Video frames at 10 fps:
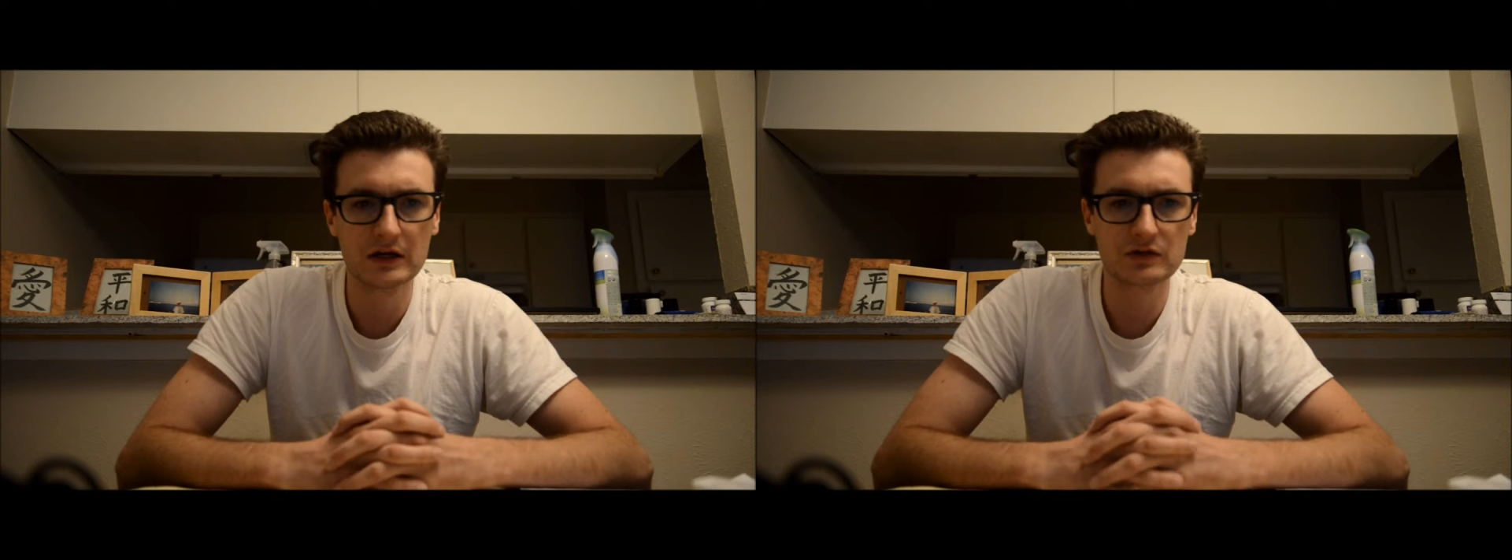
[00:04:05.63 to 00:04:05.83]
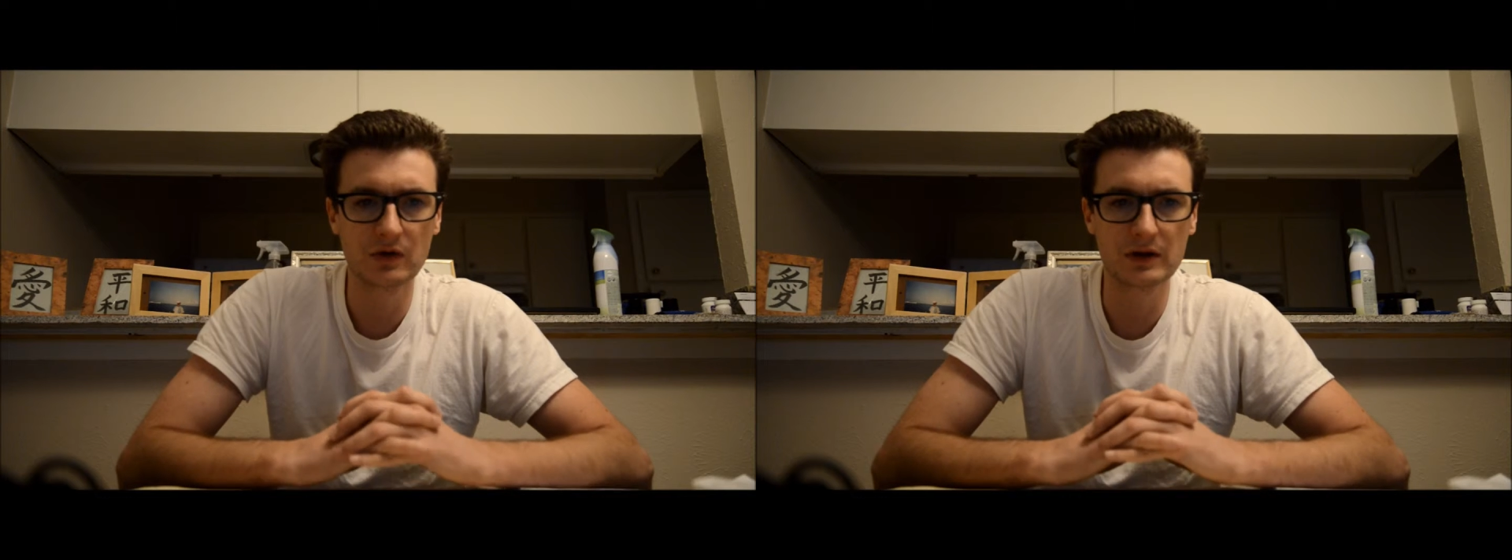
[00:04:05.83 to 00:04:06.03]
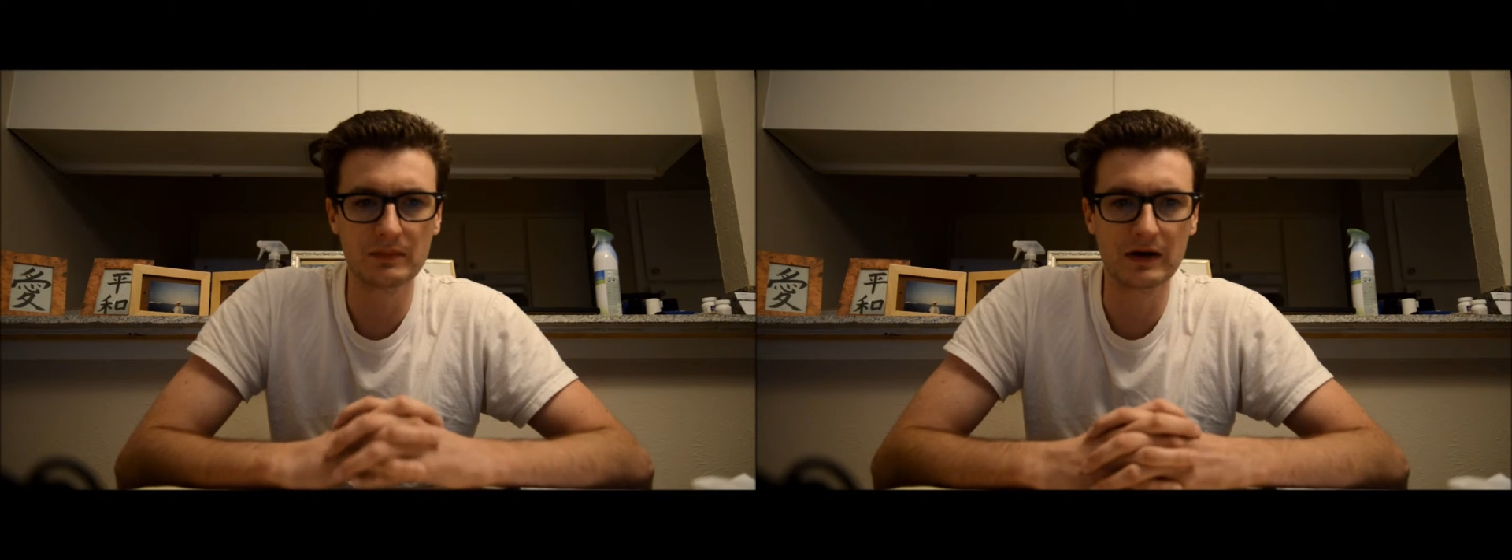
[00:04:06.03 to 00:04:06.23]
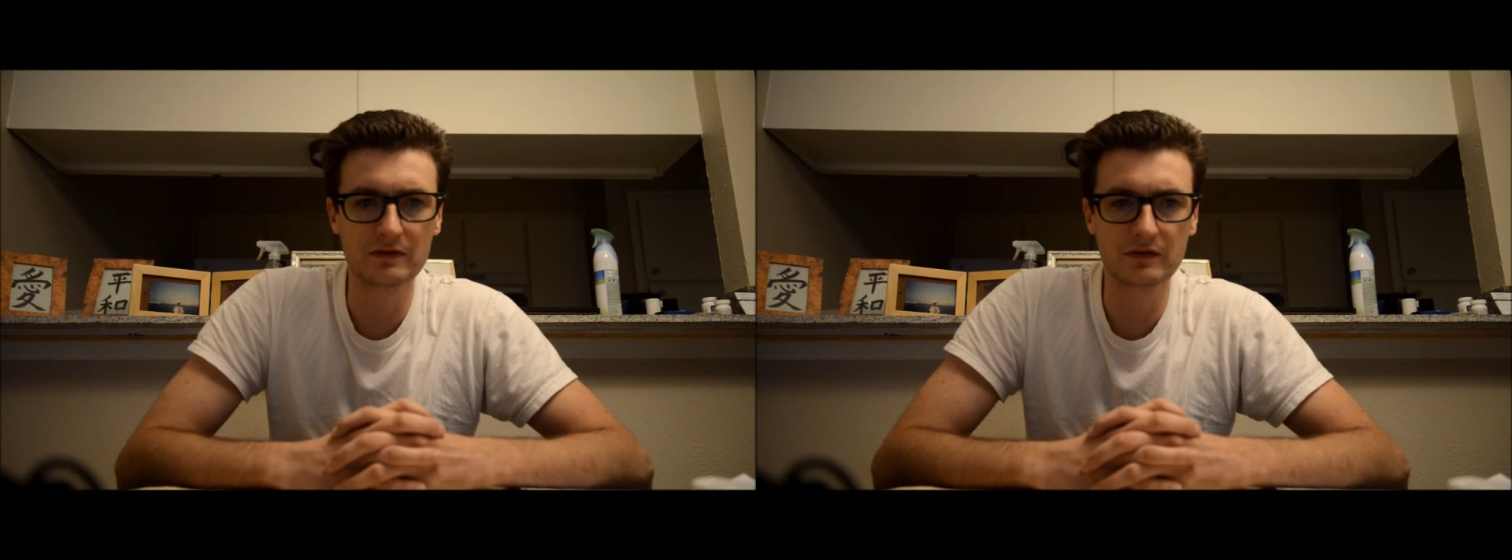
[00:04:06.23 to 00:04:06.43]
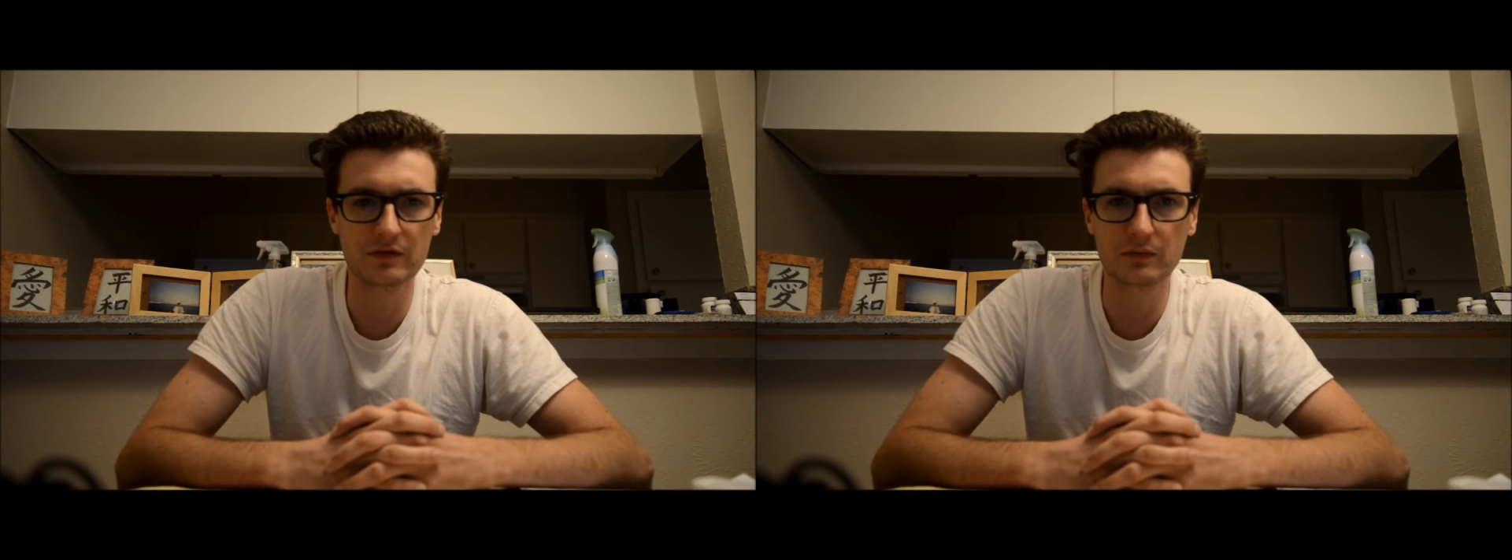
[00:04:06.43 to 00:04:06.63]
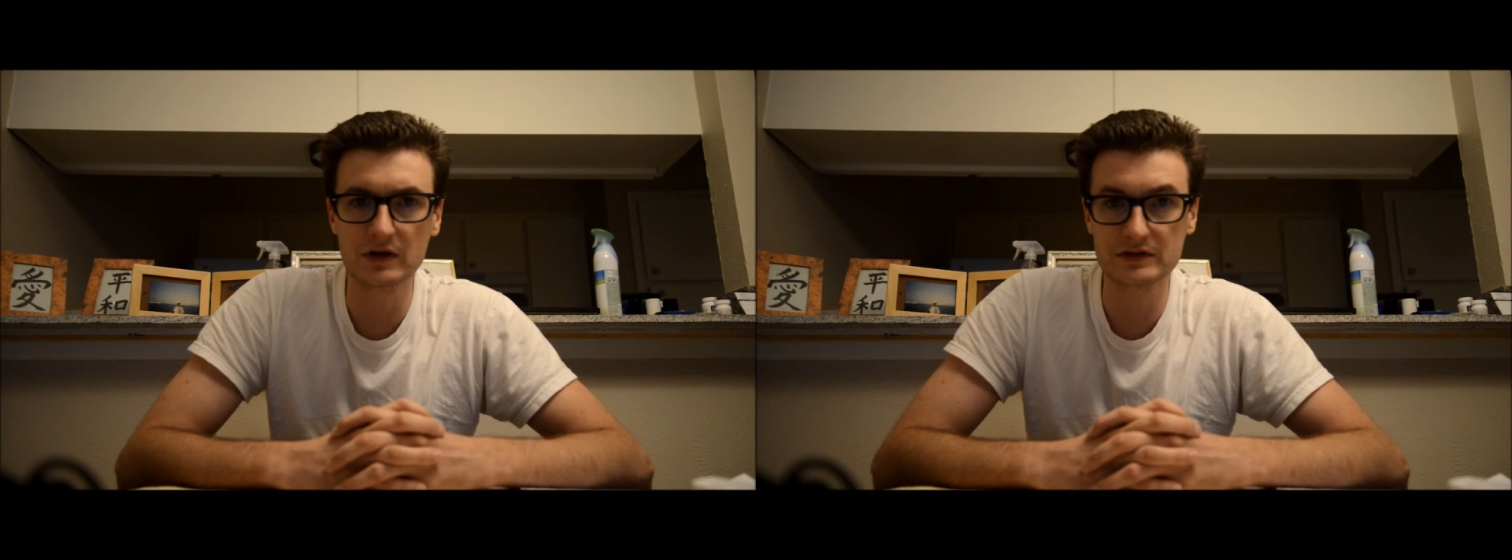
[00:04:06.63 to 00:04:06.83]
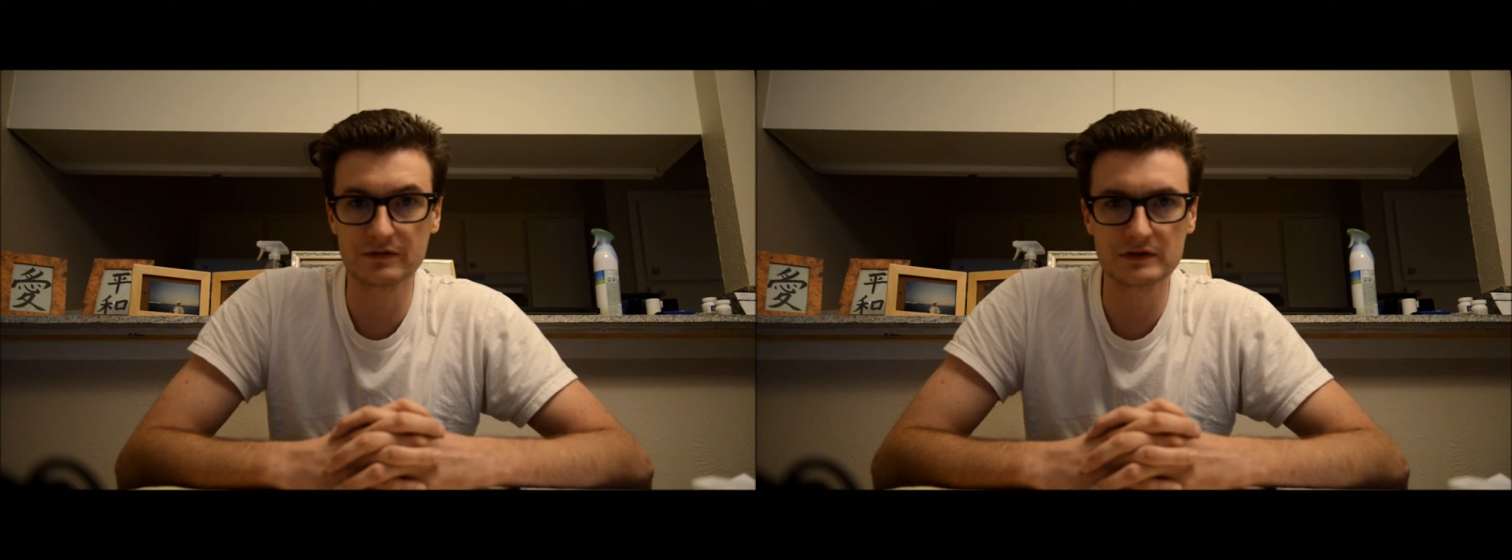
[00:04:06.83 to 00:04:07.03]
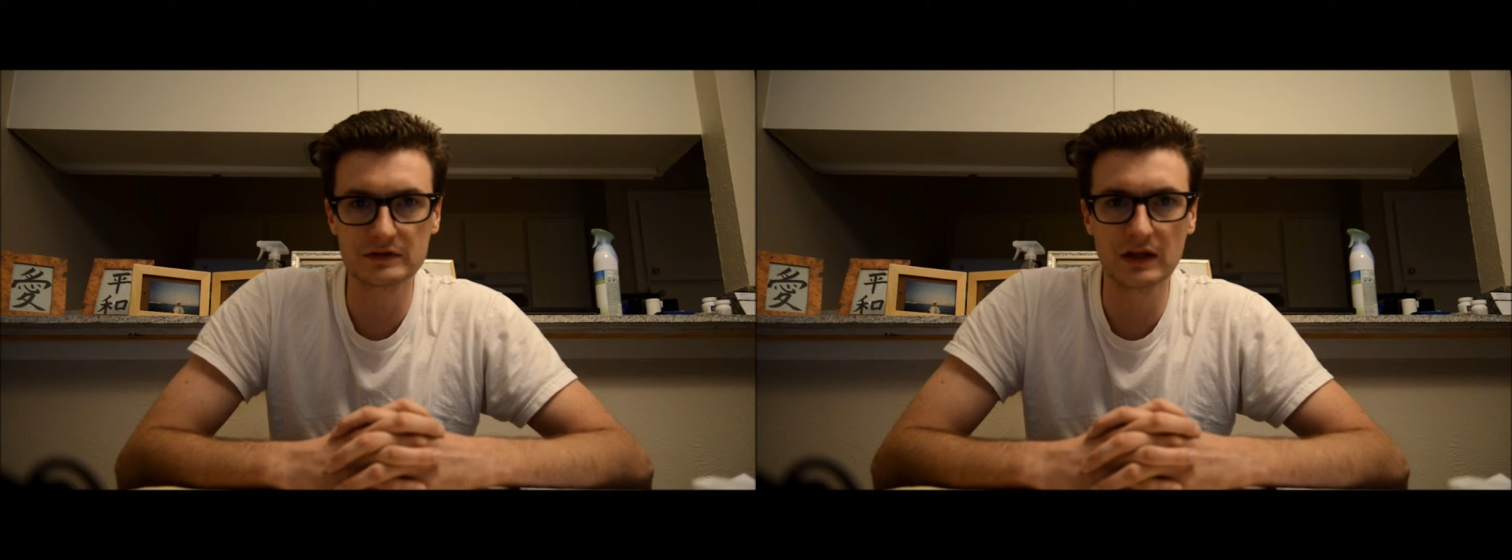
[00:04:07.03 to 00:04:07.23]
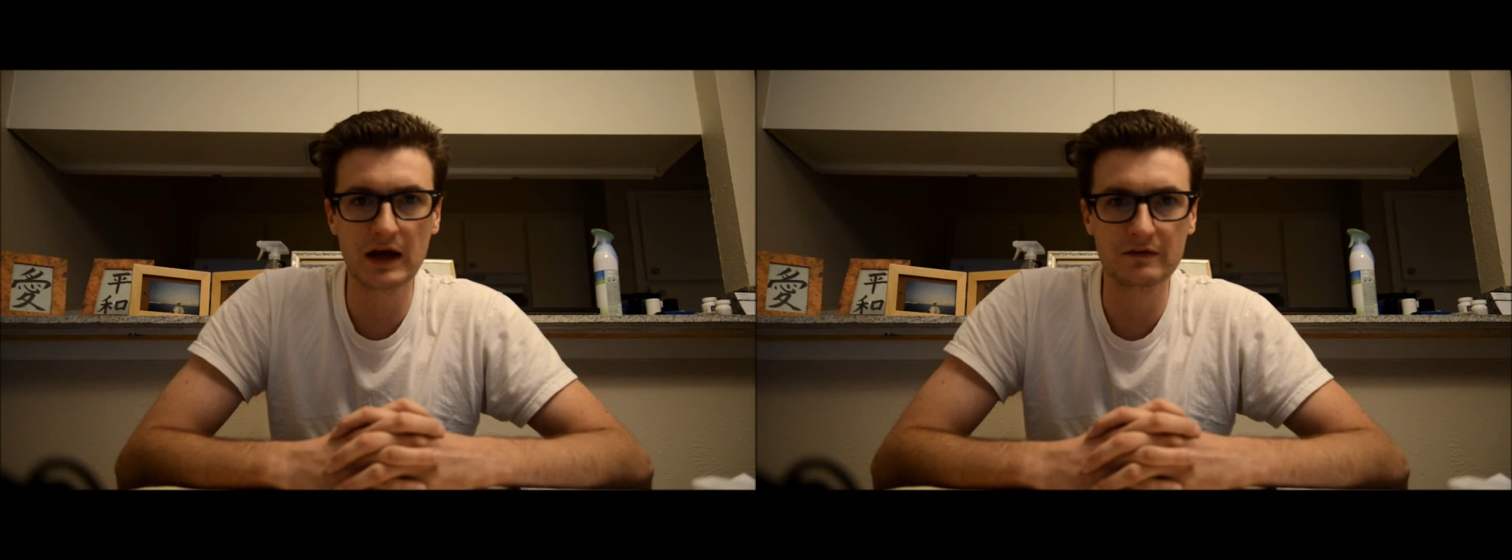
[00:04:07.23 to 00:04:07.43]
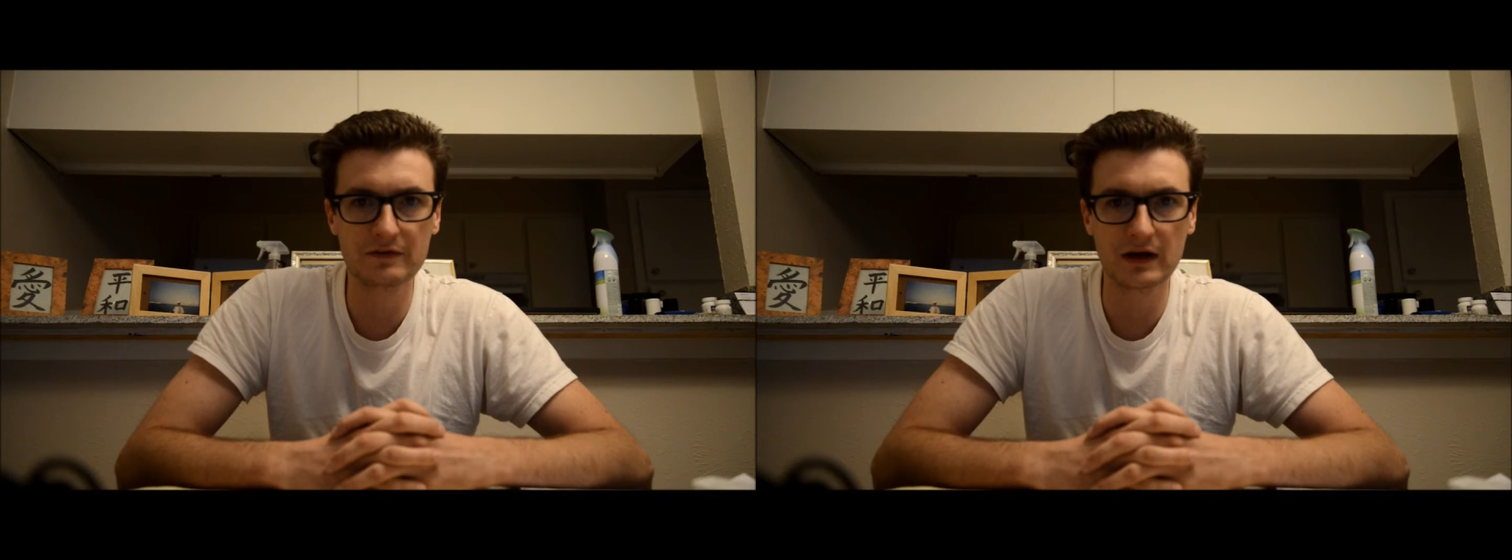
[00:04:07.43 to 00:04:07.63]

20 minutes of the rest of his life